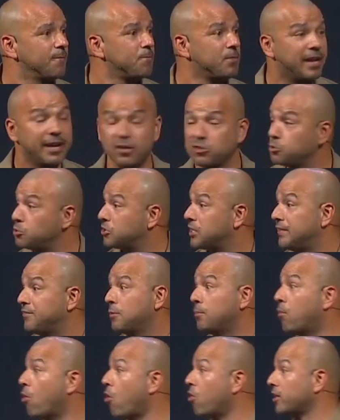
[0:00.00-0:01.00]
Here's what's
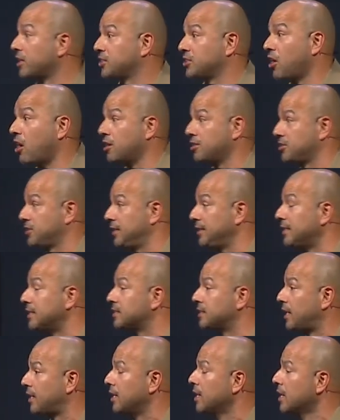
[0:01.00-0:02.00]
even more exhausting is
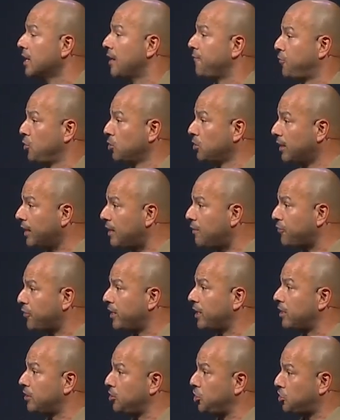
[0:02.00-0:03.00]
that if you leave
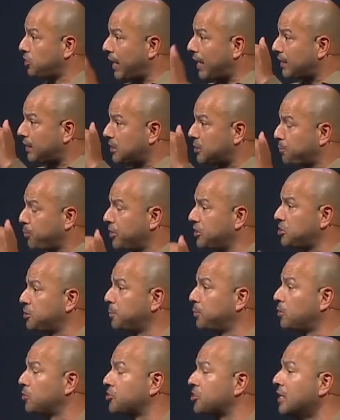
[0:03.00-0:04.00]
here and you take these
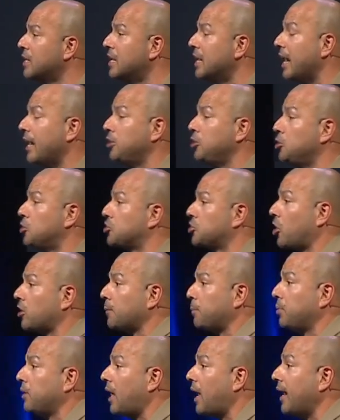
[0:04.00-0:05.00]
principles and you start
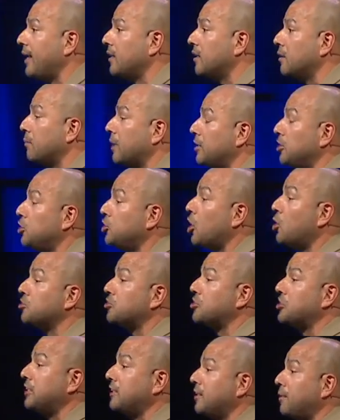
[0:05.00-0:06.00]
applying them and you don't
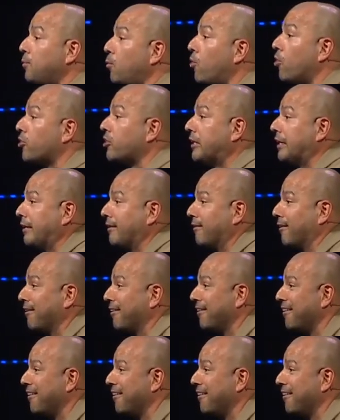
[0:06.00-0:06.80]
see them working.